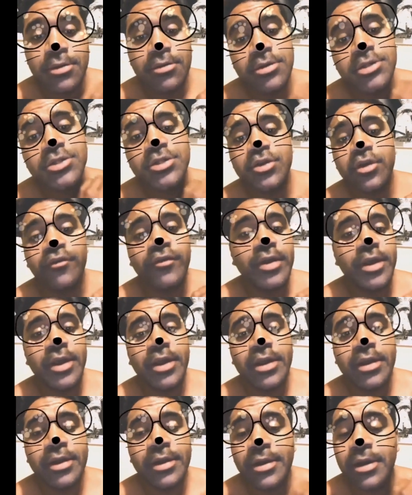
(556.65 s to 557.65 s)
We're just over
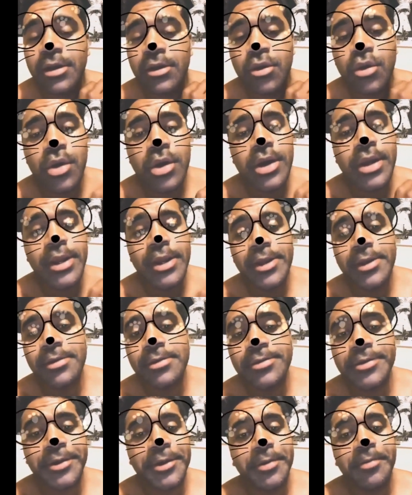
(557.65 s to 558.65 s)
here in Hawaii, you
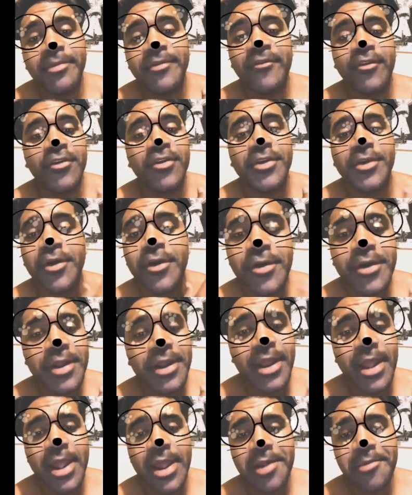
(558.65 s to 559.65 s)
know, before this
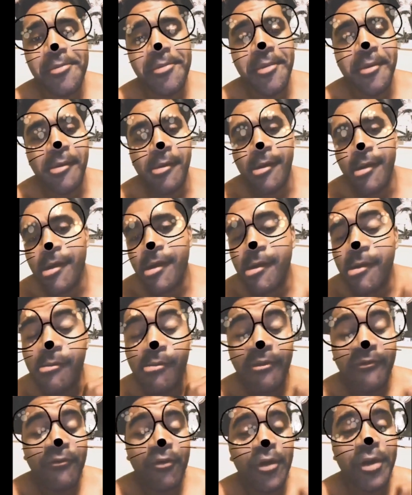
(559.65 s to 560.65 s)
hurricane,
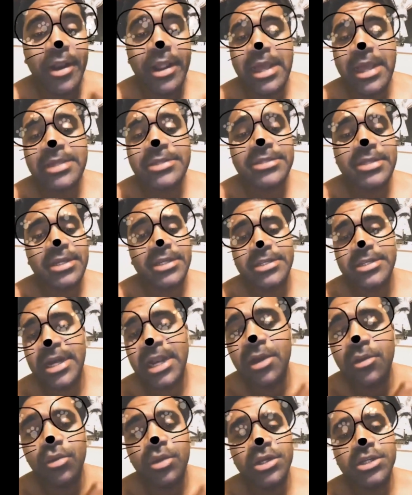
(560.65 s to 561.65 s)
before it hits, and just
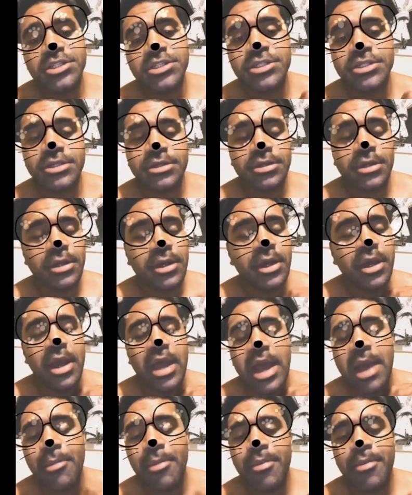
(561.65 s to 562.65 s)
gotta wish
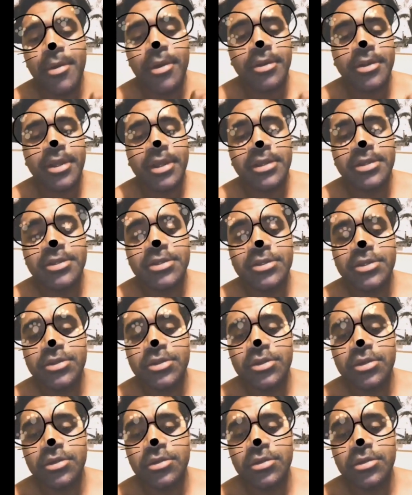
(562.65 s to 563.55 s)
happy birthday to